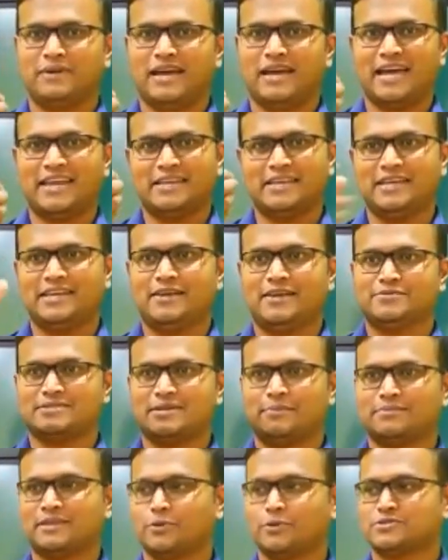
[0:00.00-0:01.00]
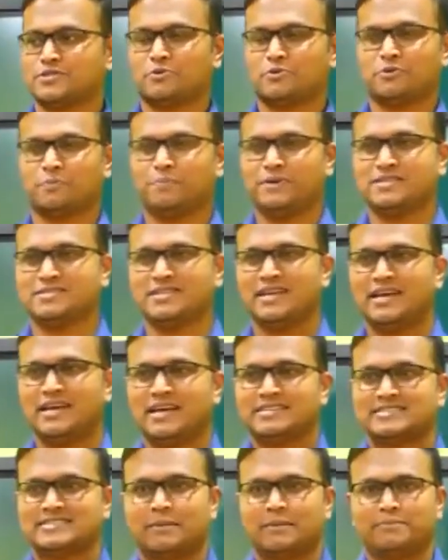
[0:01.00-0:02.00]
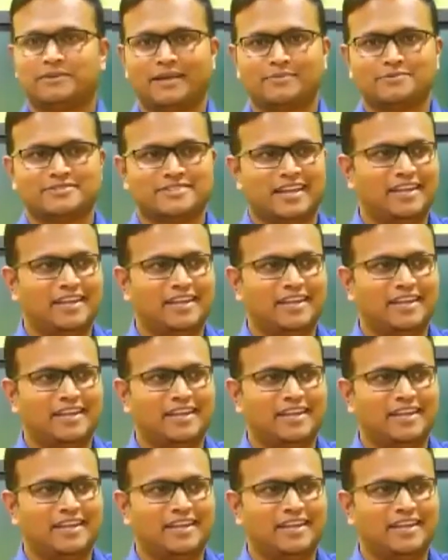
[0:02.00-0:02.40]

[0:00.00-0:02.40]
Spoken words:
and he gives some 1,000 rupees, sometimes